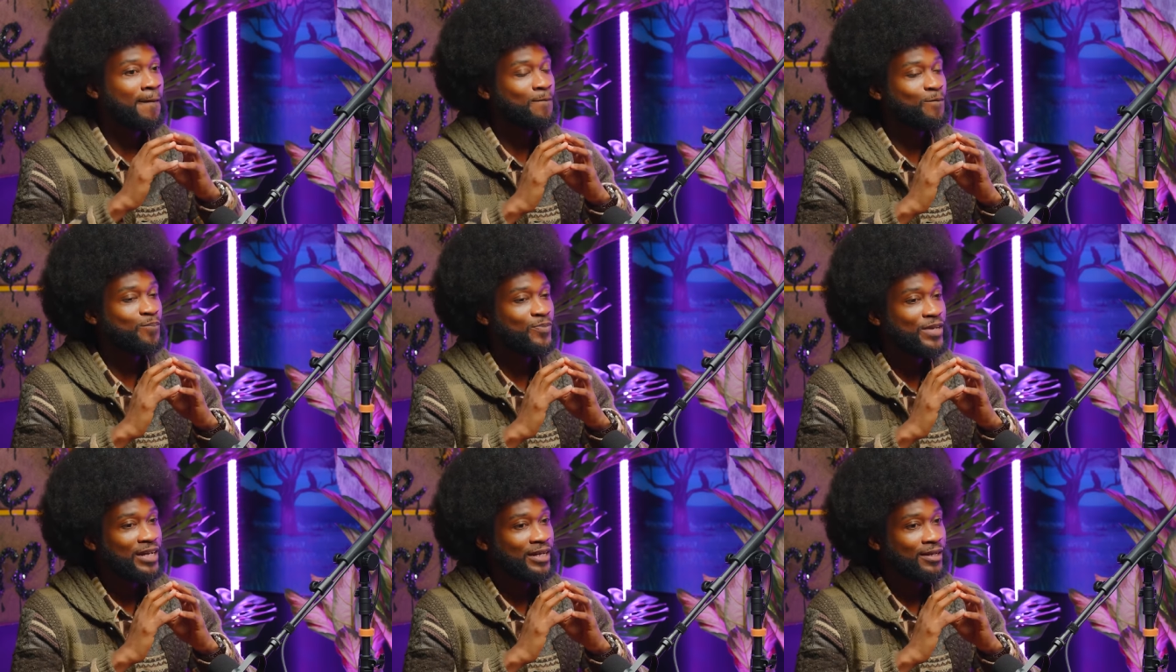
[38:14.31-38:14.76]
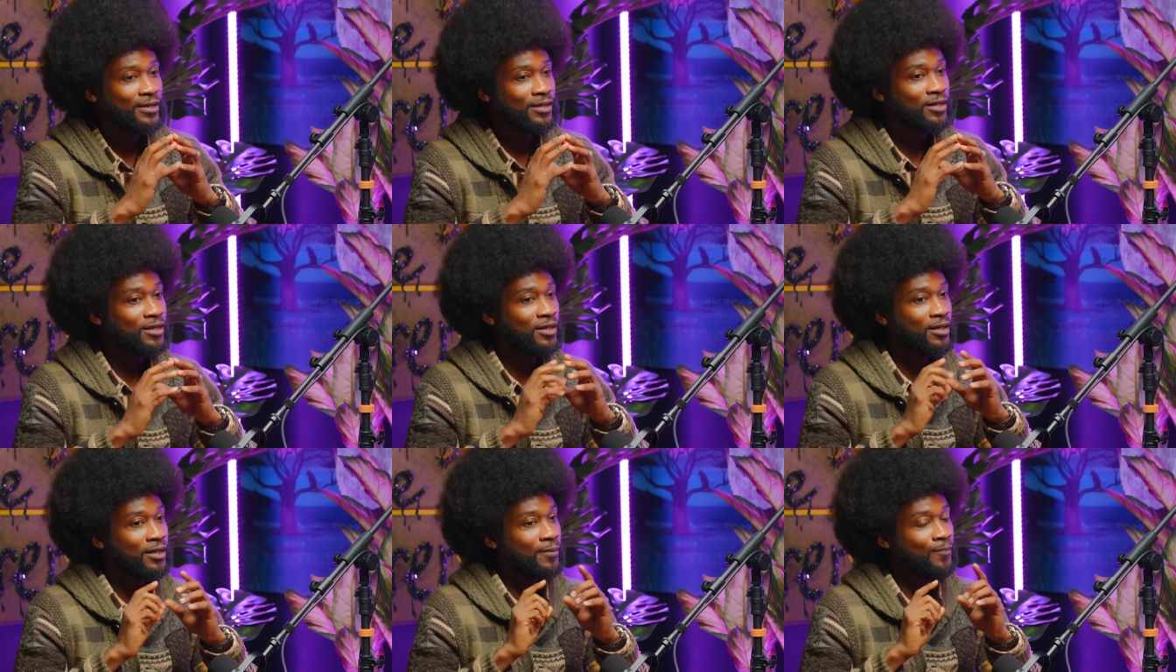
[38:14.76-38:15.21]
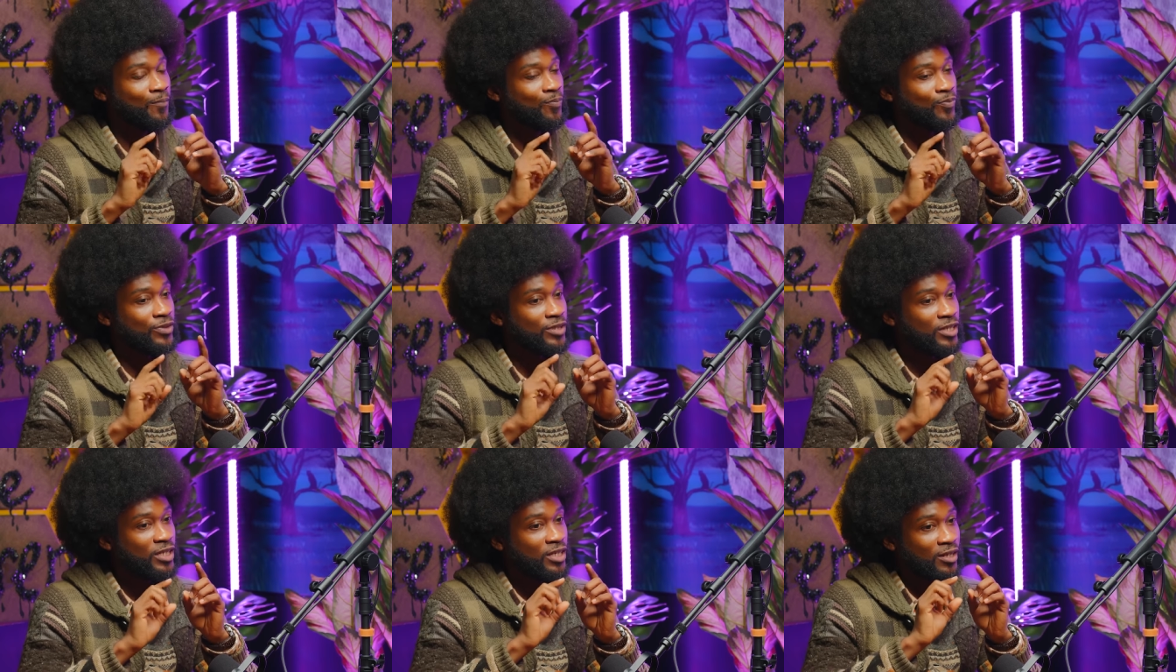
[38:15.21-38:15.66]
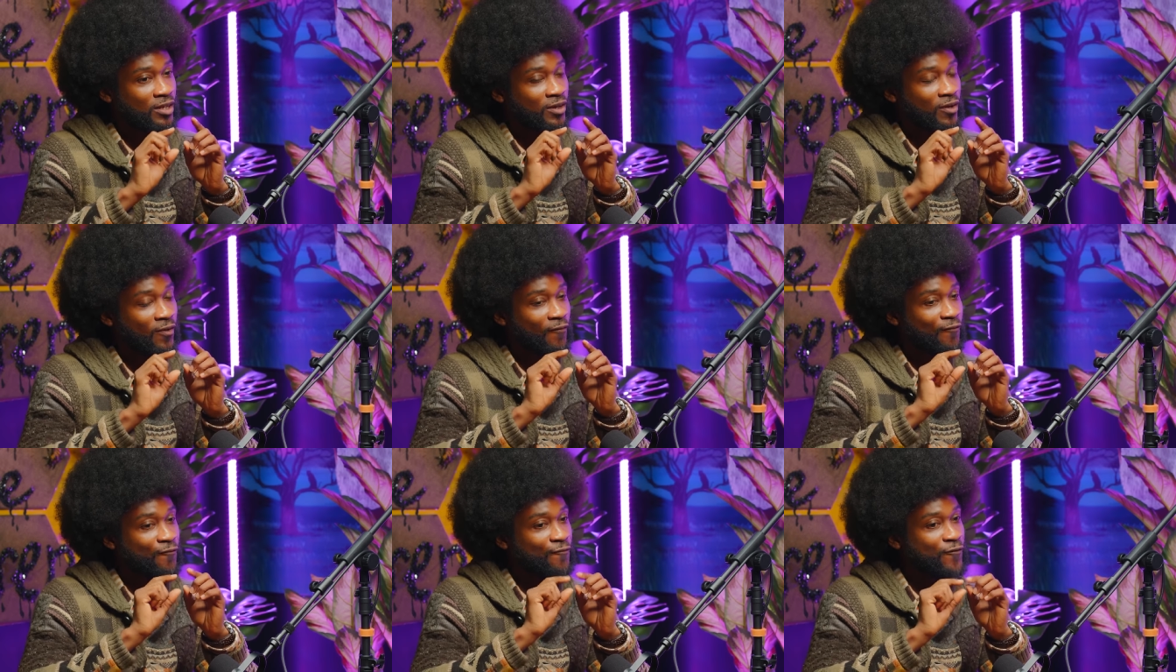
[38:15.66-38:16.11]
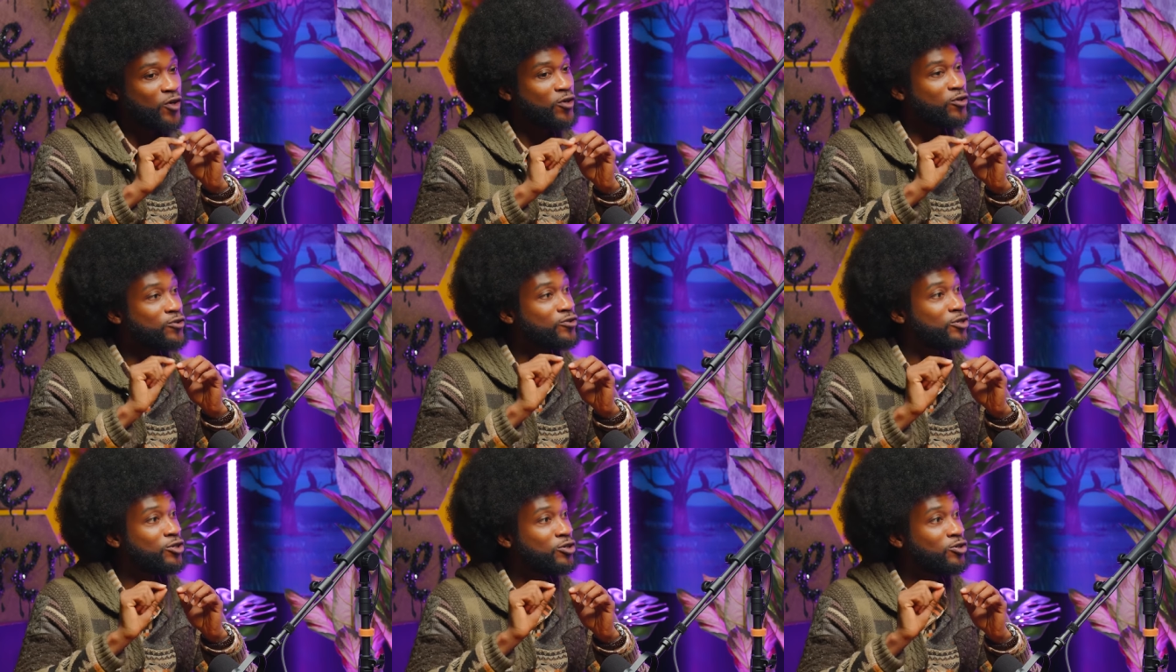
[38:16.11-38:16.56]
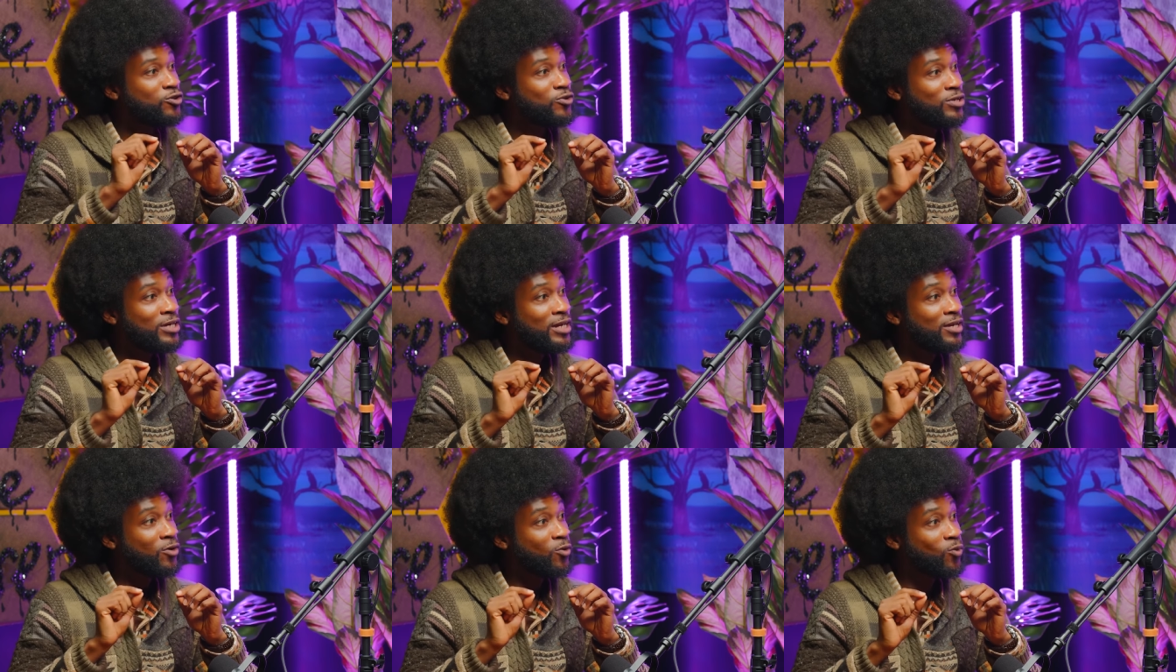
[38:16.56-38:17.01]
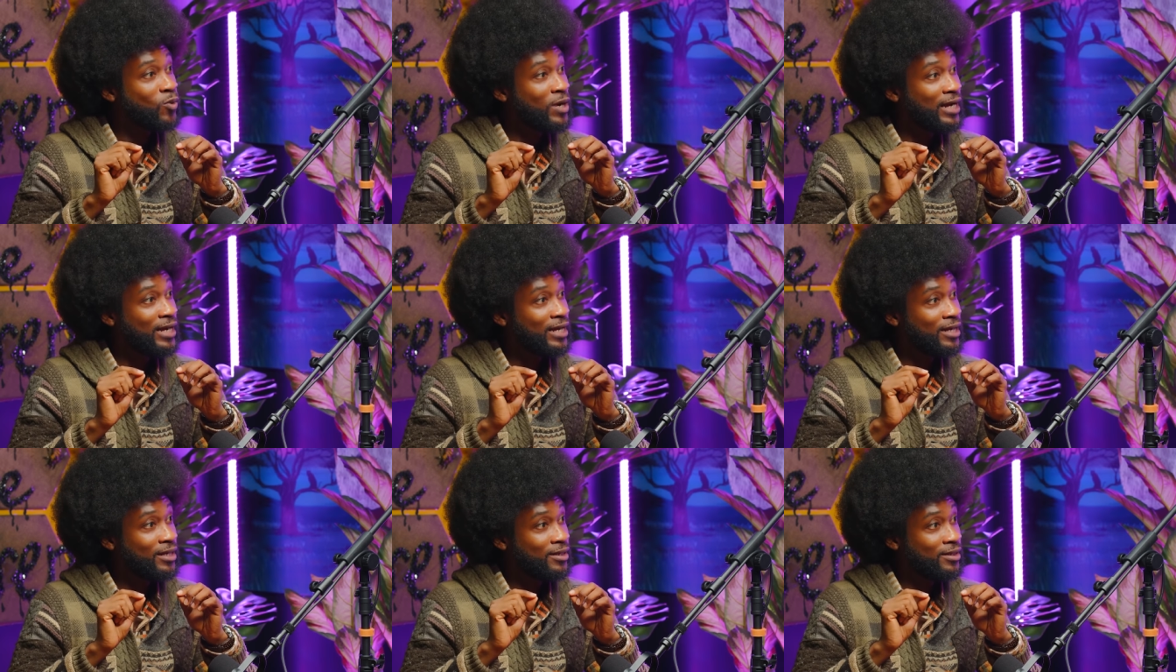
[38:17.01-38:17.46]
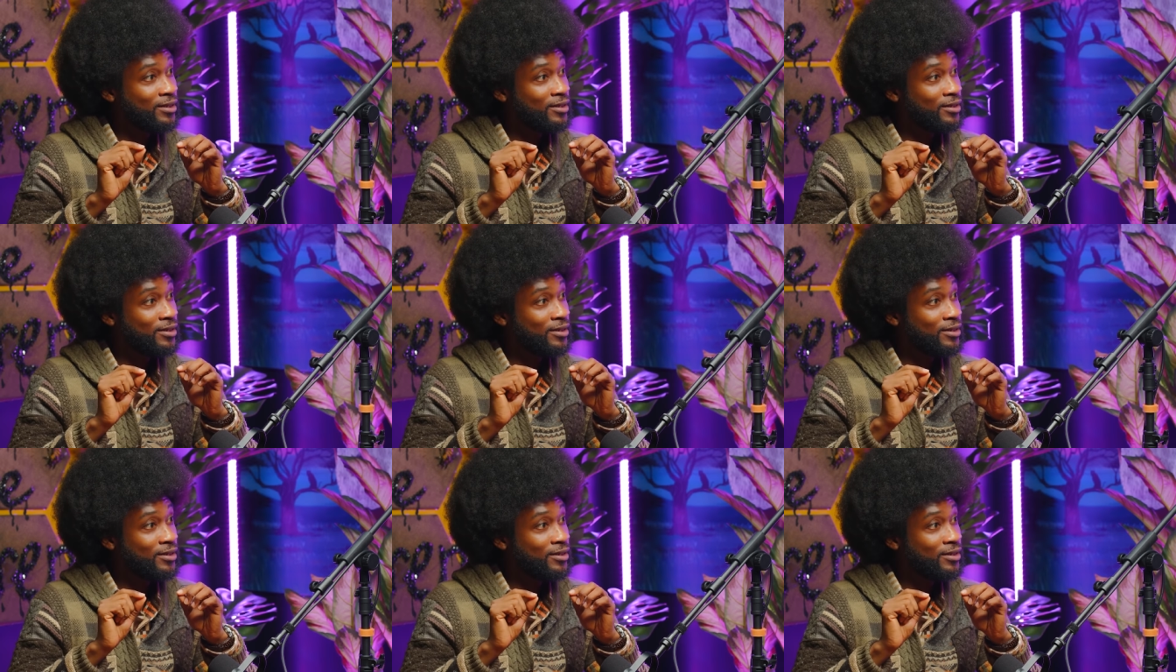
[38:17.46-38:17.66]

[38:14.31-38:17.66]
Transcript: then the further you get away,